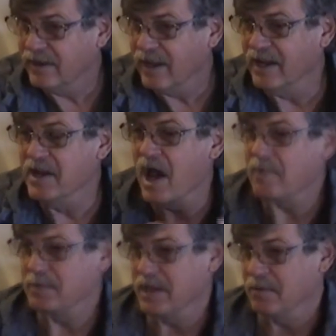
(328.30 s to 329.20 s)
and
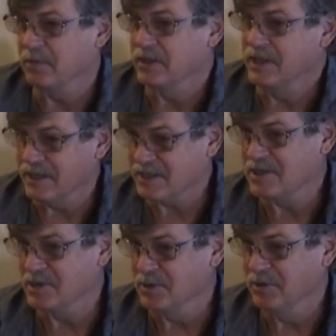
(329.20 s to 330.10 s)
not be able to get
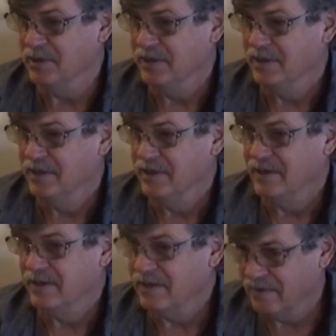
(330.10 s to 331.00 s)
to
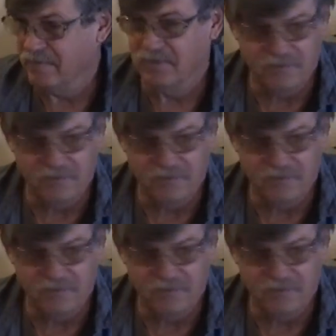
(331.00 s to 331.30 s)
the